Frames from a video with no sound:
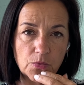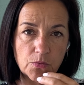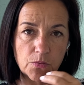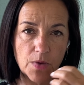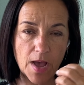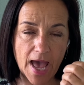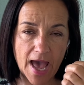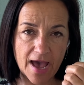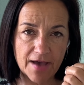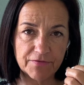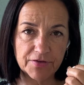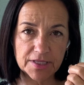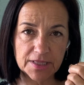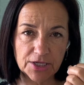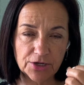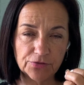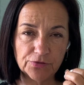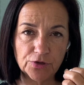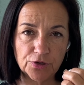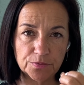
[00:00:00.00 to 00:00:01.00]
having
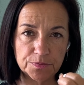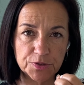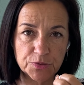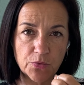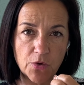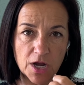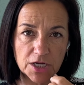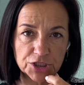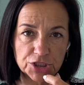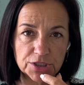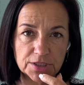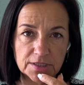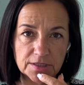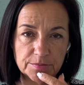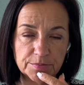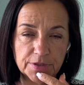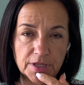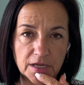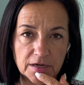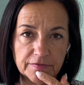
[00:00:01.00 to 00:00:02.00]
their robes washed in the
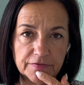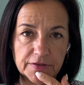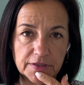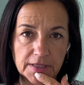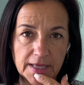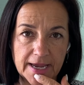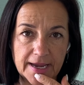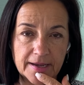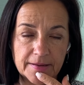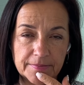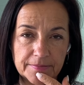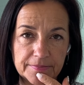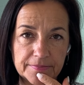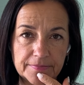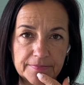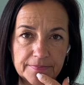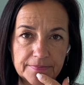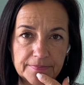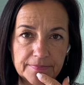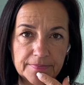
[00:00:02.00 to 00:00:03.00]
blood of the Lamb.
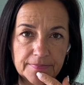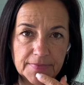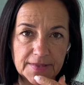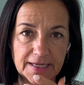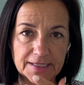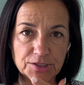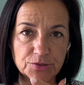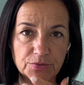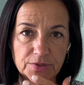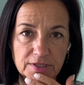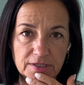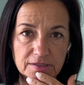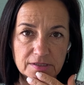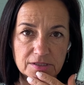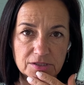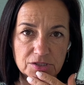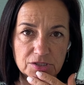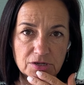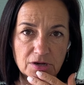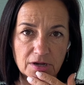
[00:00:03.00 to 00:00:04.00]
That's what this
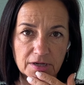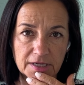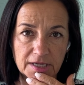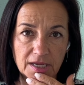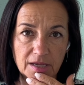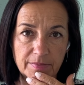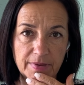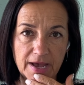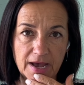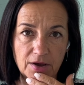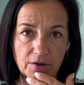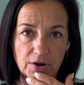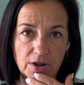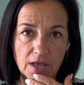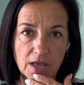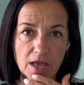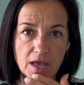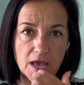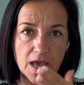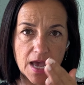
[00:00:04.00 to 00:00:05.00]
is talking about.
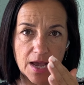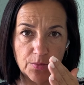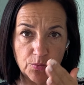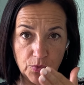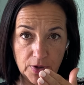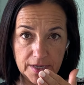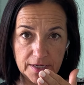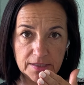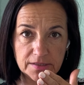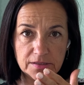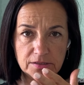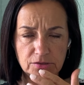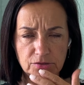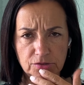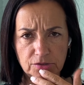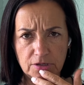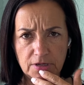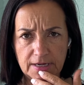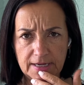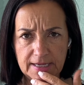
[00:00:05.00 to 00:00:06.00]
And witnesses
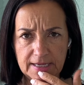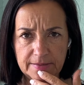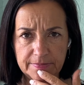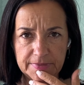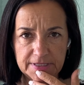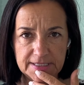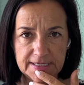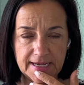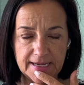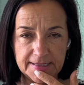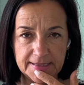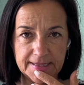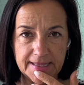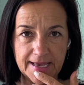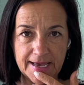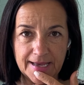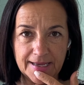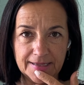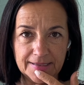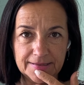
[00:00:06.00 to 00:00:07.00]
are going to imitate
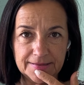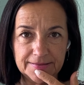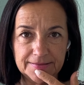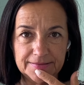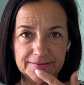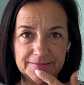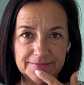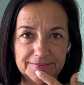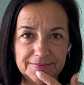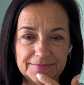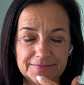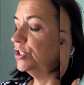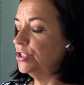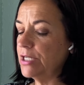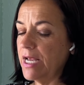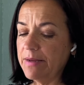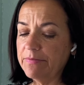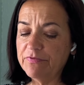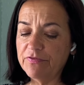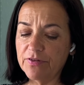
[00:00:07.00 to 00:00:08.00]
that.
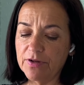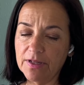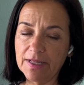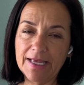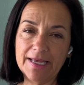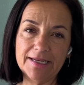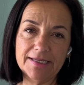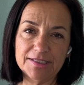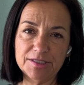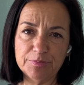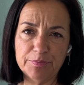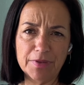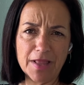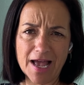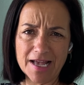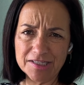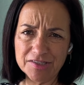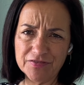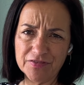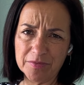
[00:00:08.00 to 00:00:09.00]
Shameful, and it's
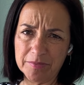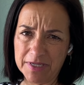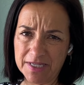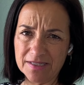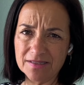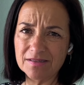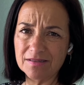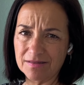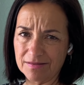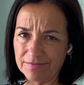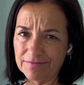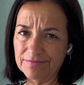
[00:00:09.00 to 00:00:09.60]
blasphemous.